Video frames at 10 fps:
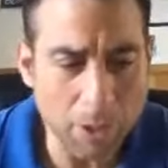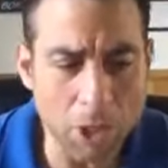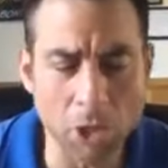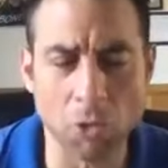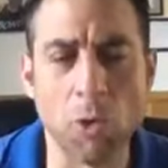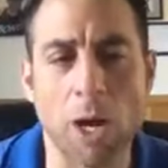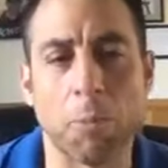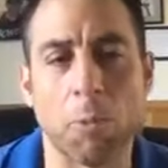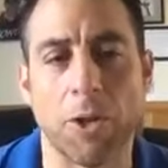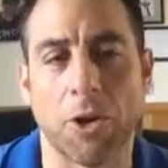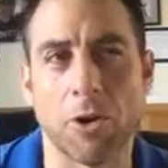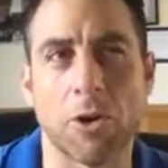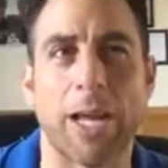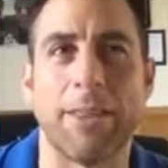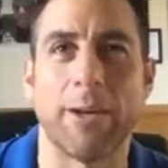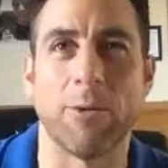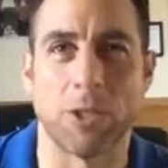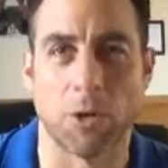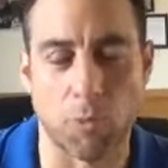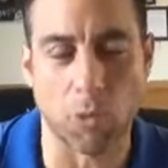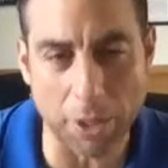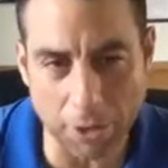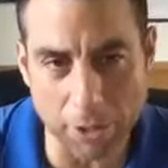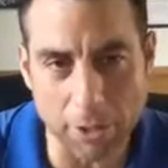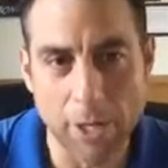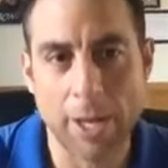grew up with her, I think it was her brother,